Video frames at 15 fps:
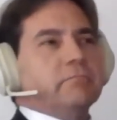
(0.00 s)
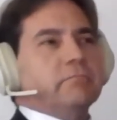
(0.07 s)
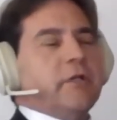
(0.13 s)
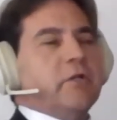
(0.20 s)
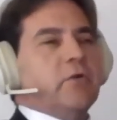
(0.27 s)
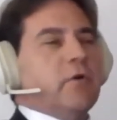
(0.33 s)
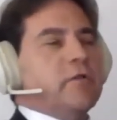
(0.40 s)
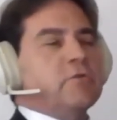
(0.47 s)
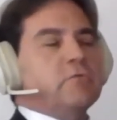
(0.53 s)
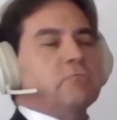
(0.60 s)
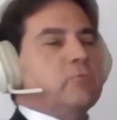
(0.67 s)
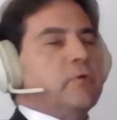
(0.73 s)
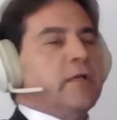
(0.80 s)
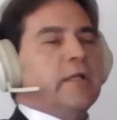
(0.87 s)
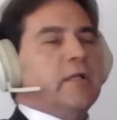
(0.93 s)
Bitcoin's
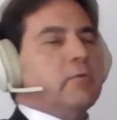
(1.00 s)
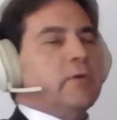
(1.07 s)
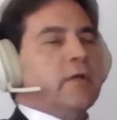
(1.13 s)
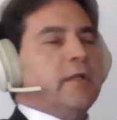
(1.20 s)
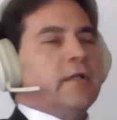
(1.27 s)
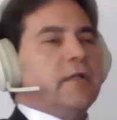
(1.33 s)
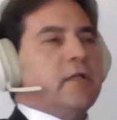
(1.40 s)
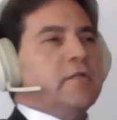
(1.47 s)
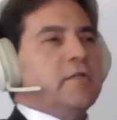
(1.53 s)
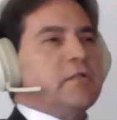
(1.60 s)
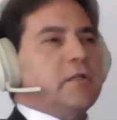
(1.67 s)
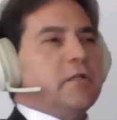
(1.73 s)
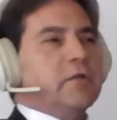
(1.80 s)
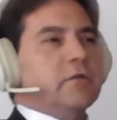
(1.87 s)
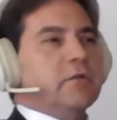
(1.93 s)
really, really
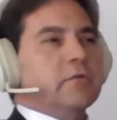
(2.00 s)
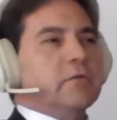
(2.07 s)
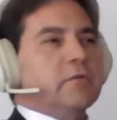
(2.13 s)
easy